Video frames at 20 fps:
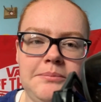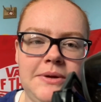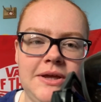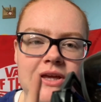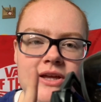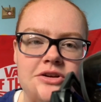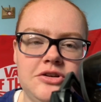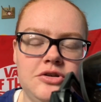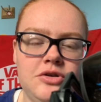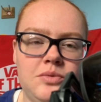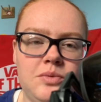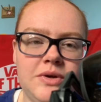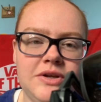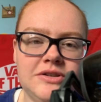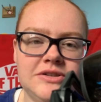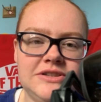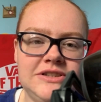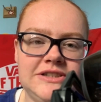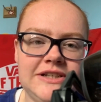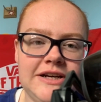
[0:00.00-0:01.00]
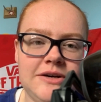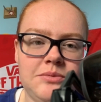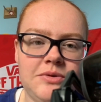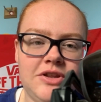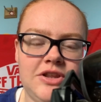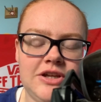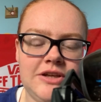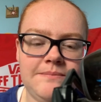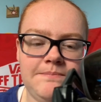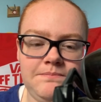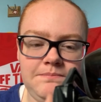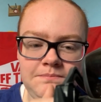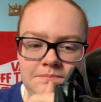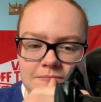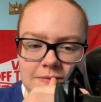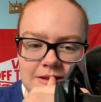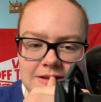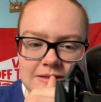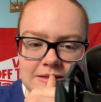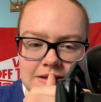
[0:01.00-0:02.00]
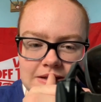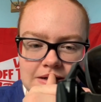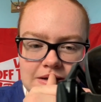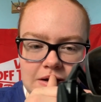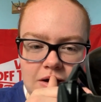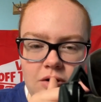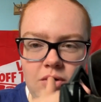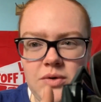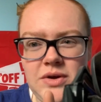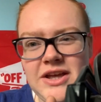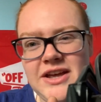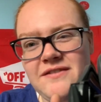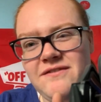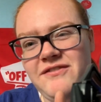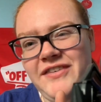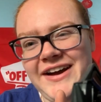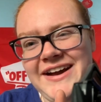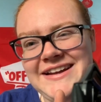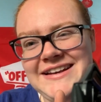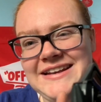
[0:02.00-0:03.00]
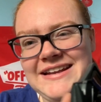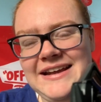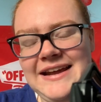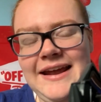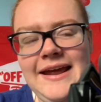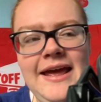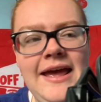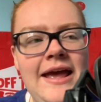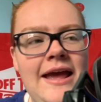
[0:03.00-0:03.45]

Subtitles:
he can do a wheel stand with it, and then, oh, he can find it.